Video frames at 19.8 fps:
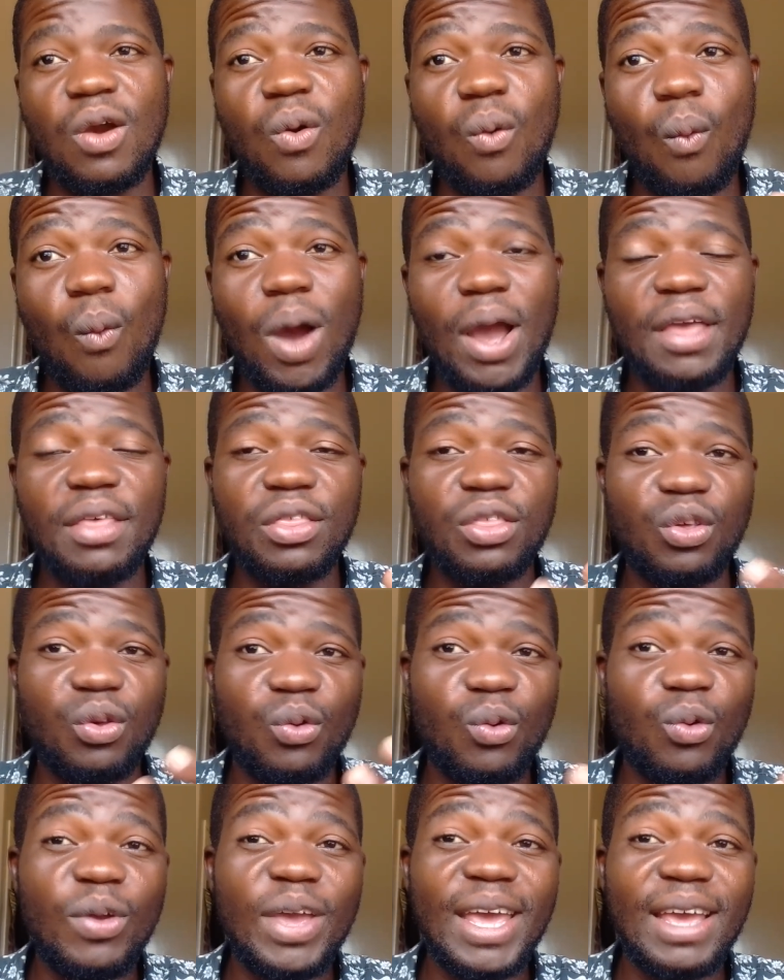why the
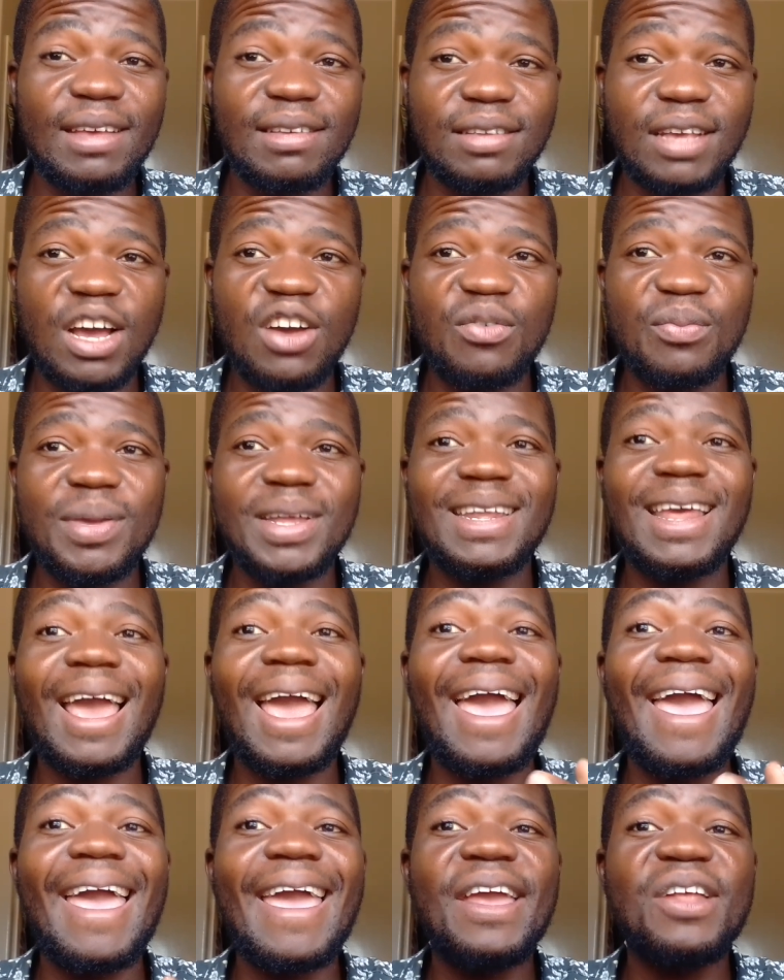US government
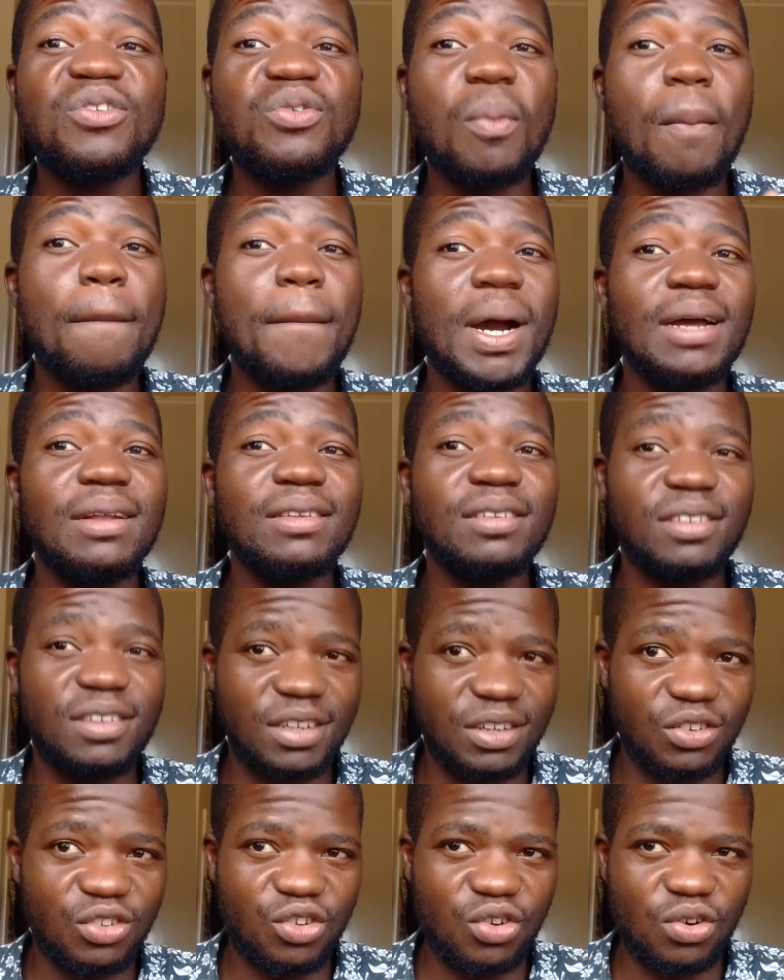had to ban
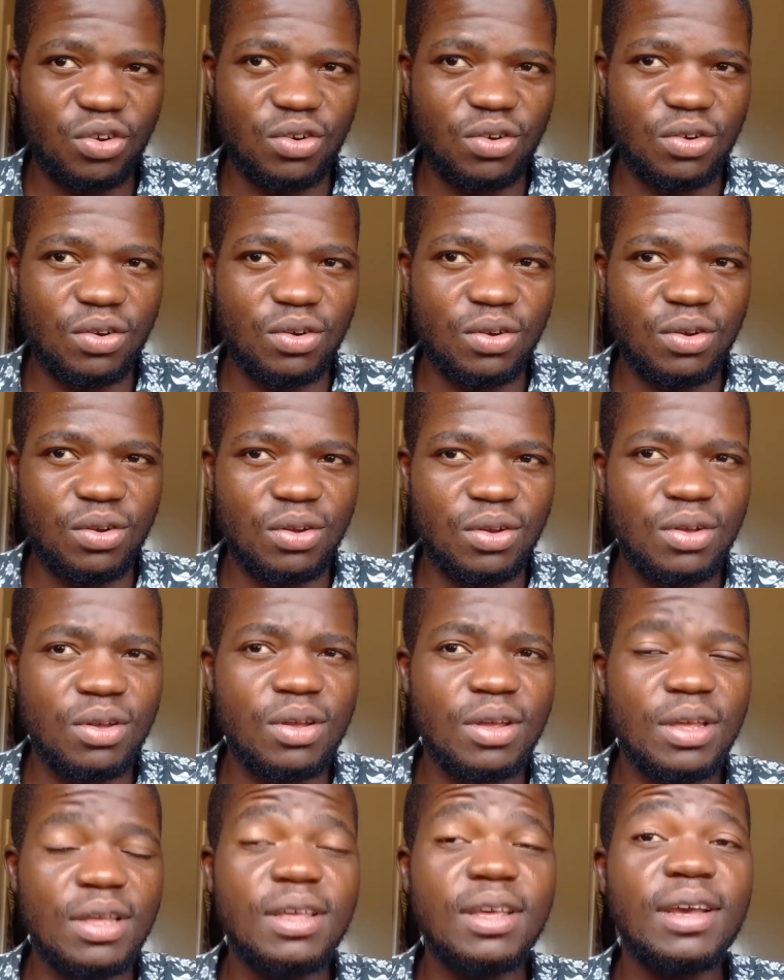TikTok.
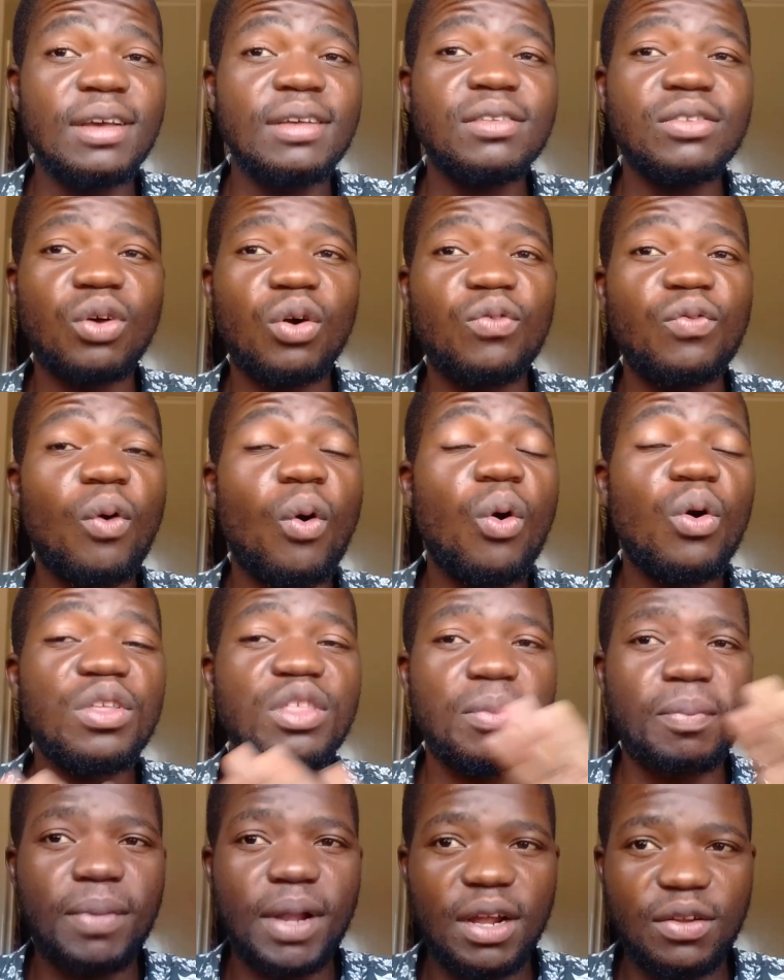Yes, of all
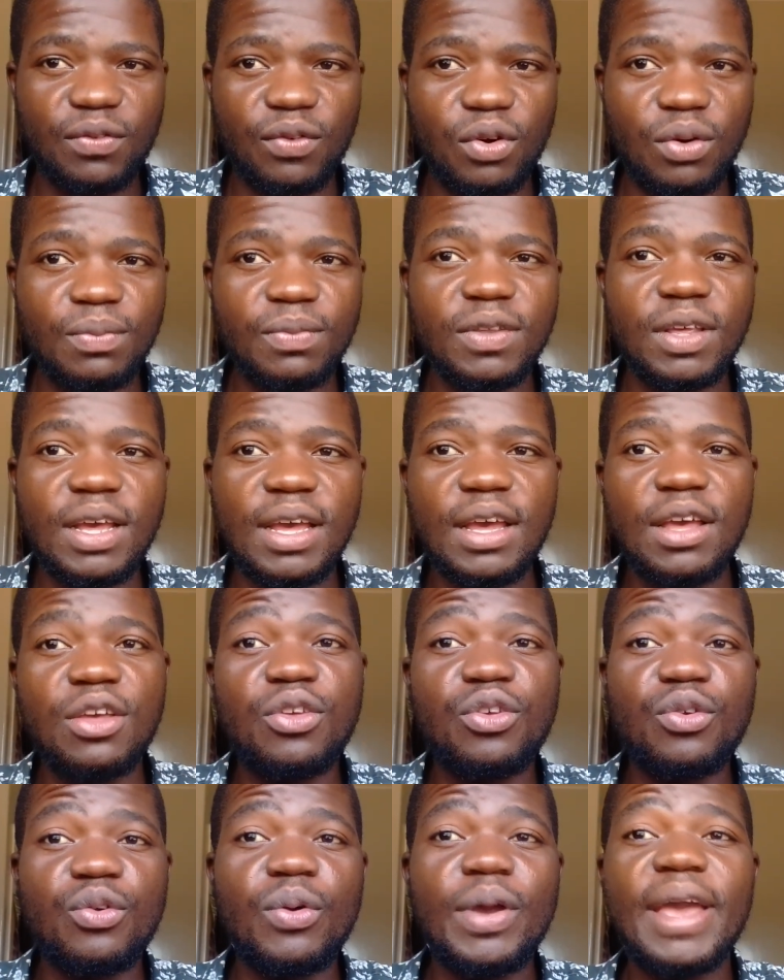the platforms,
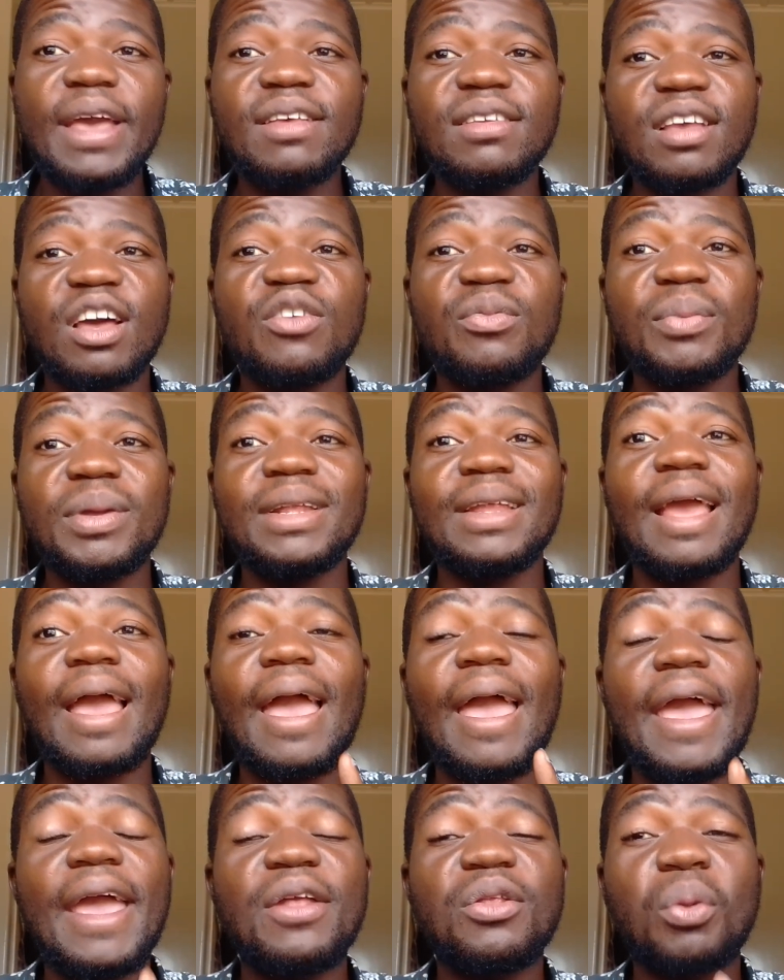US government
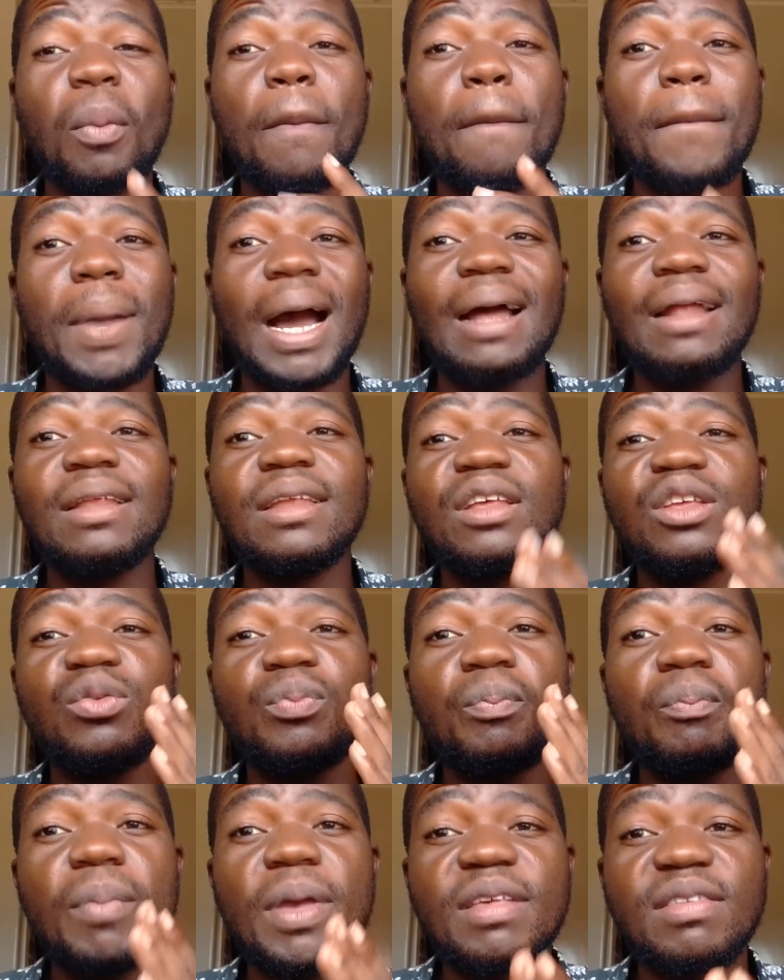had to ban
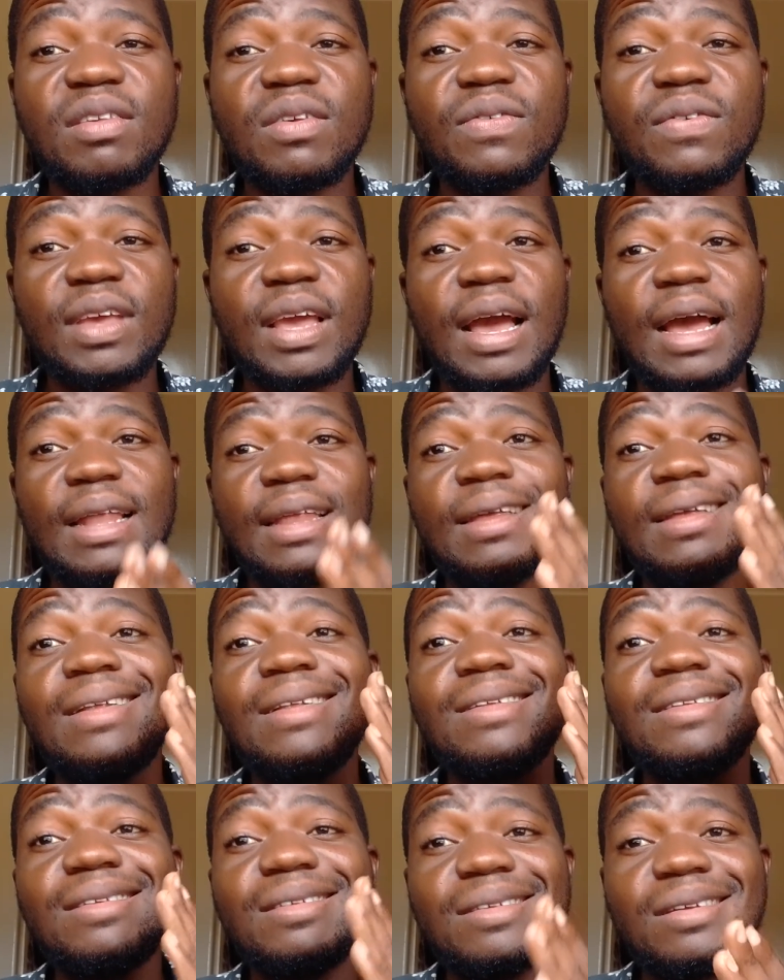specifically
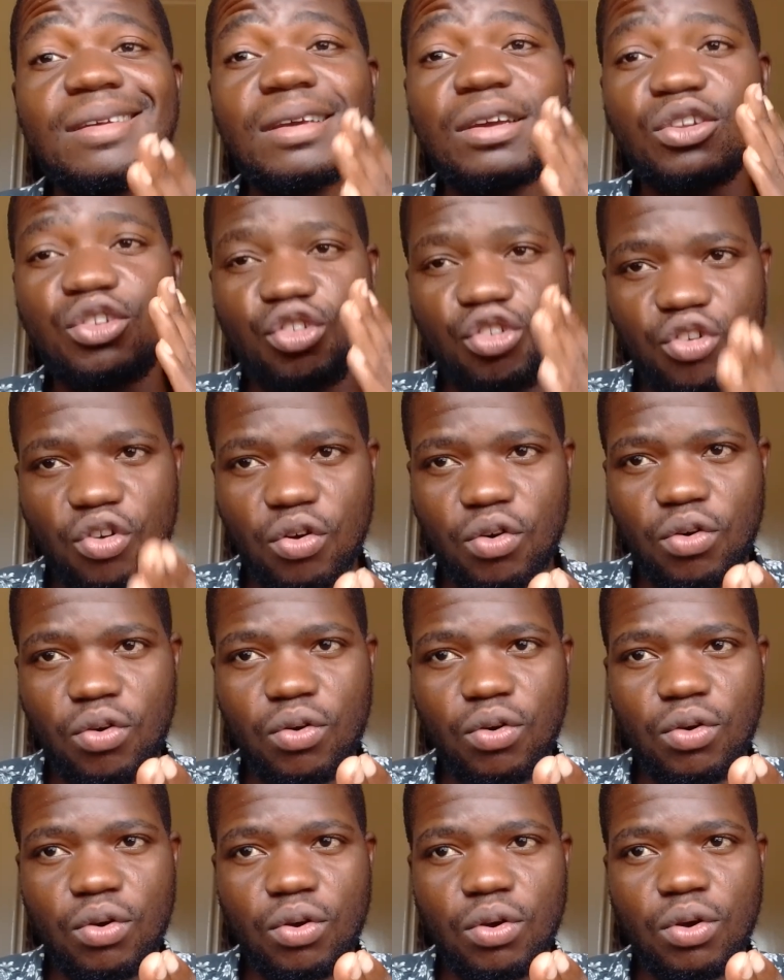TikTok.